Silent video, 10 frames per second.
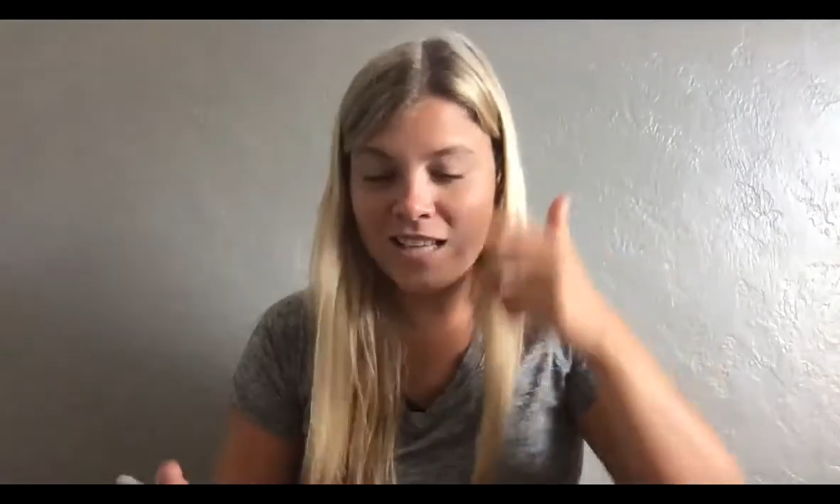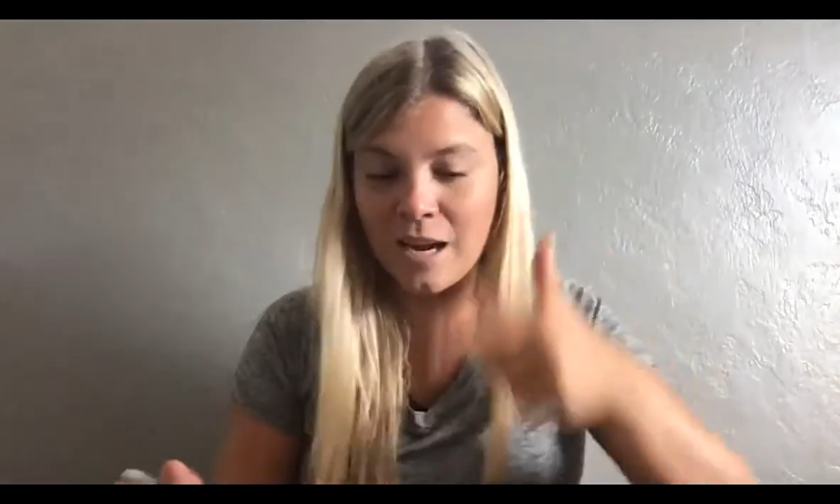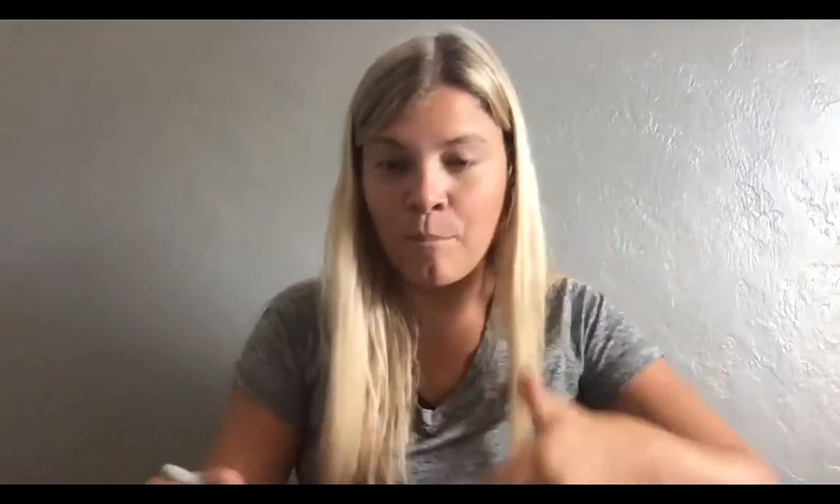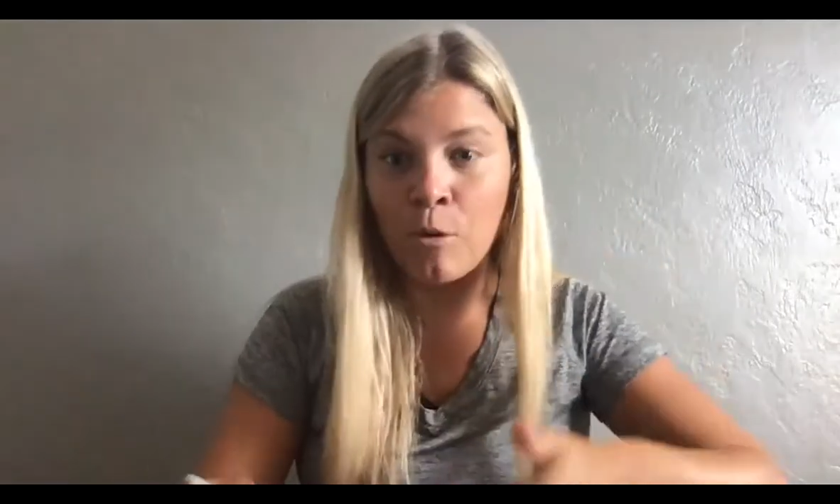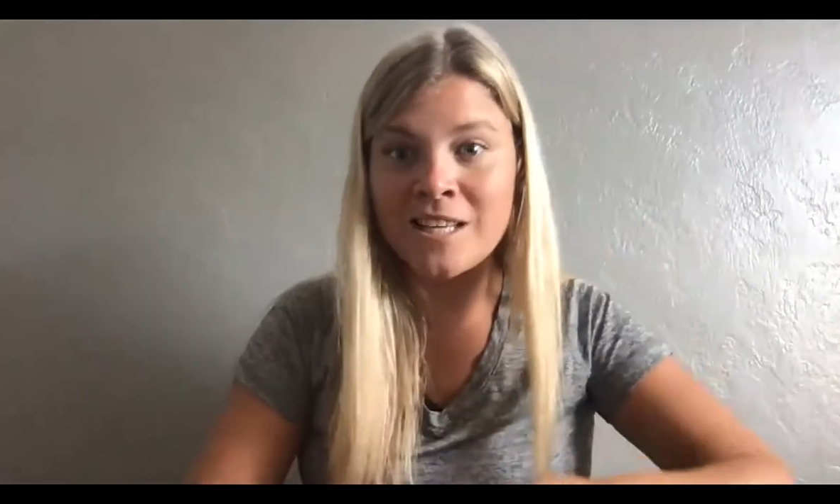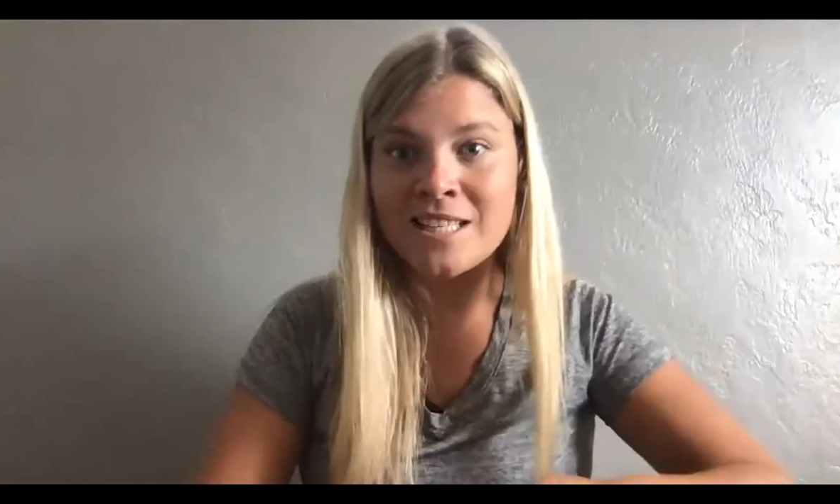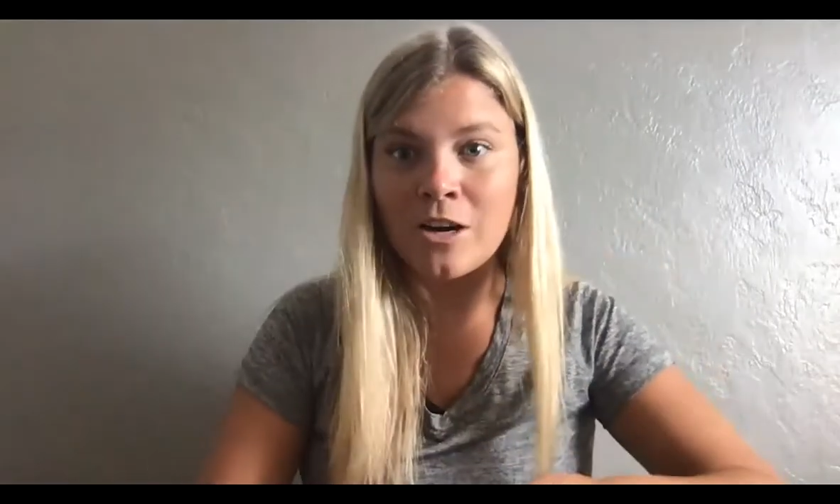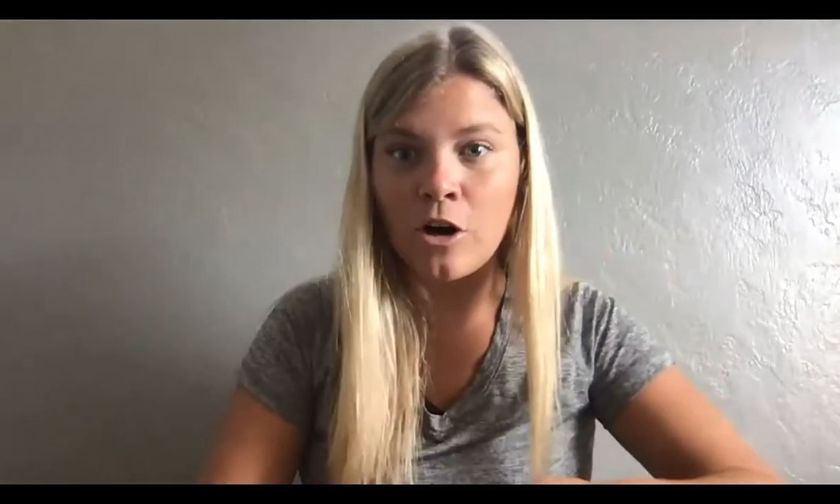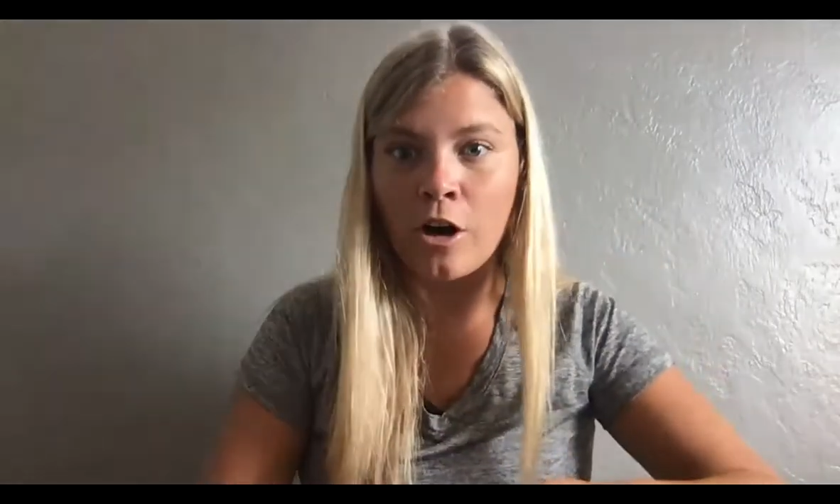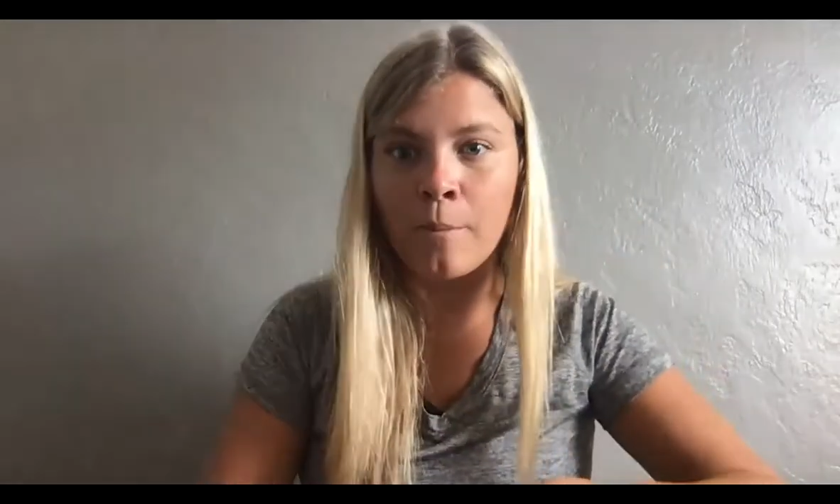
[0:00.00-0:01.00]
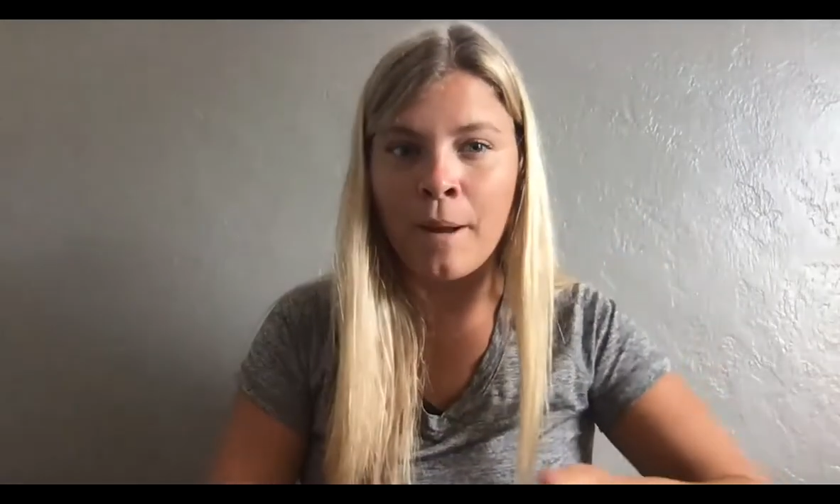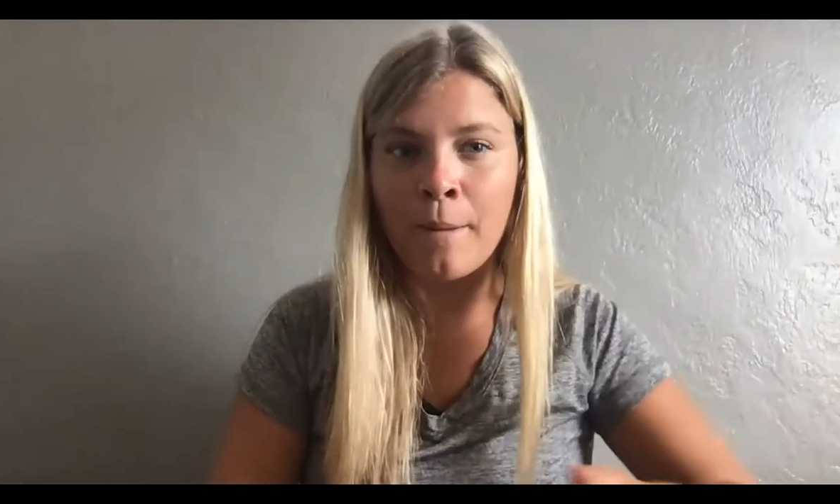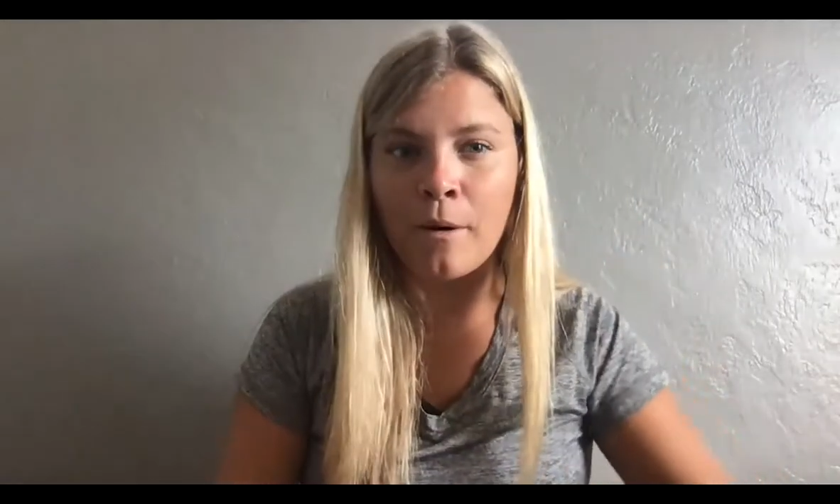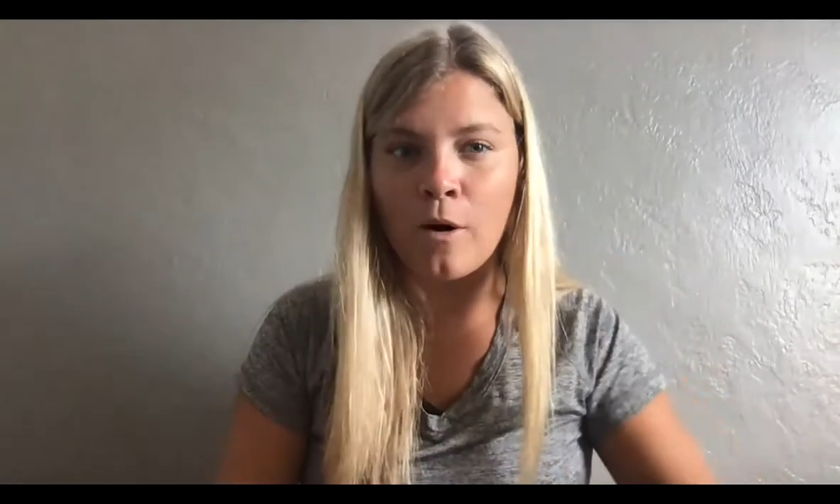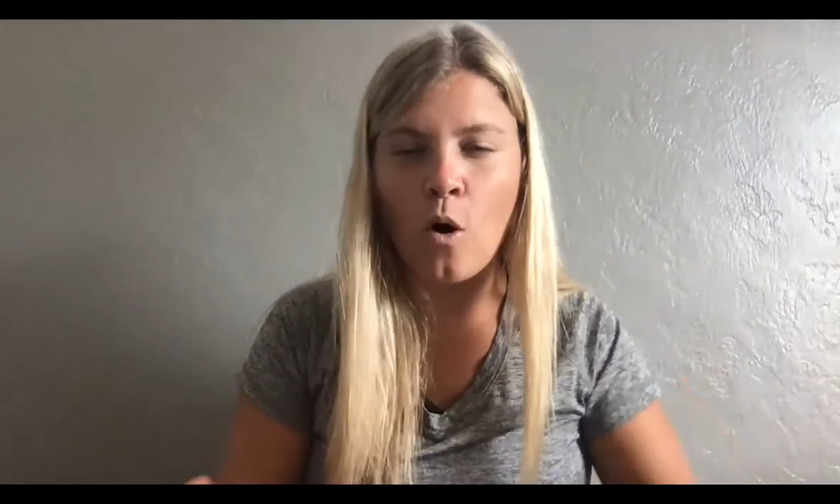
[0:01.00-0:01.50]
and put it down on our
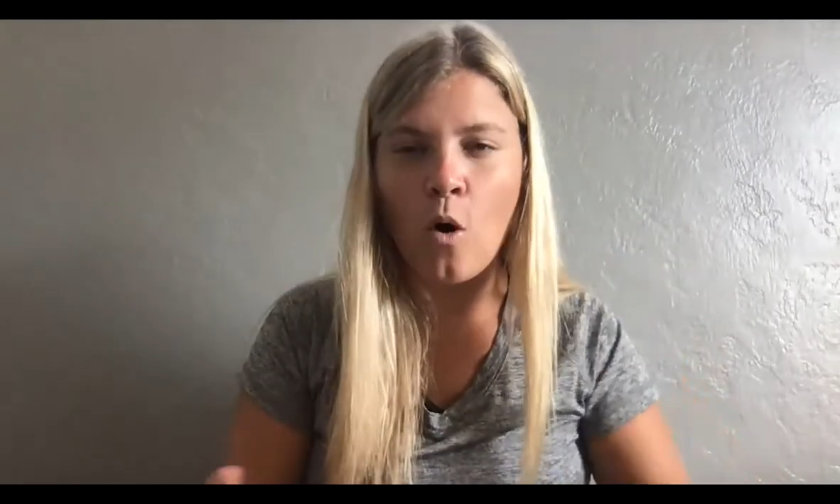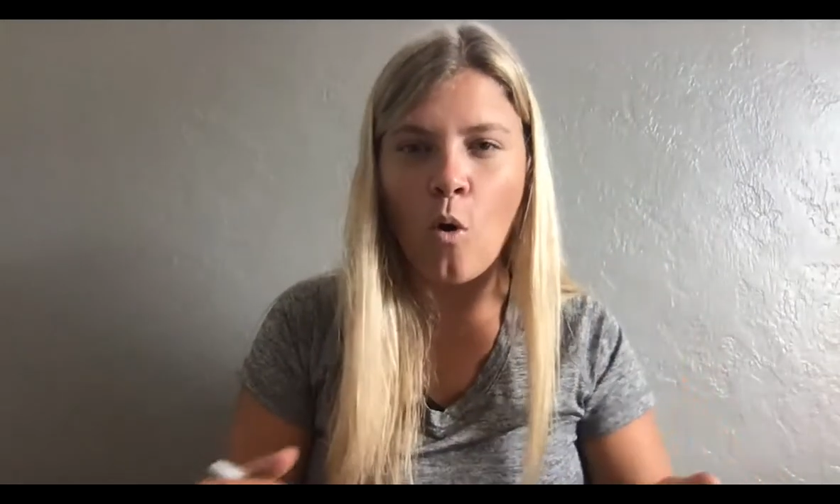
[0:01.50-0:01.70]
paper